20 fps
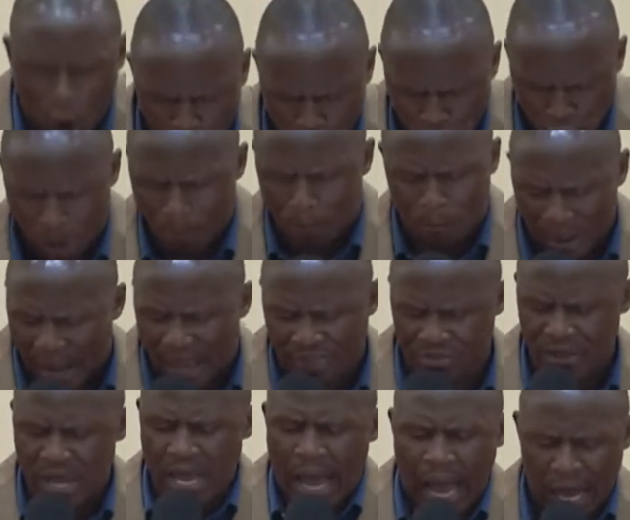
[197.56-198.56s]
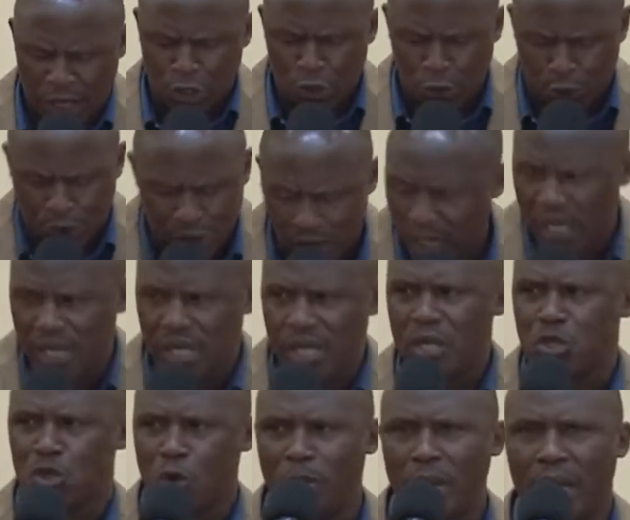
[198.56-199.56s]
on your path and you really
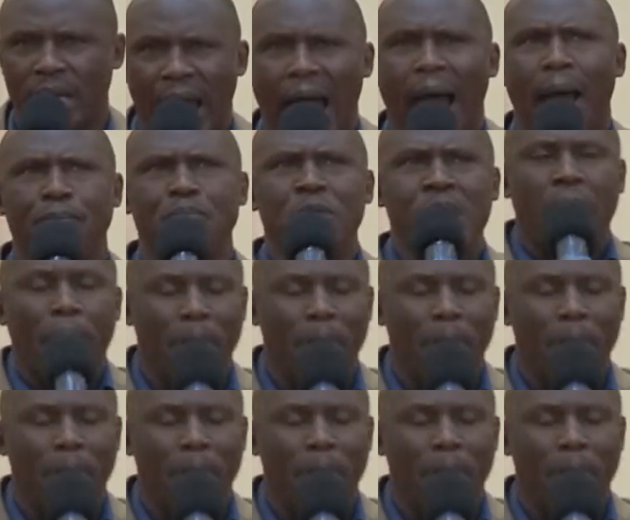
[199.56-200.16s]
need to become,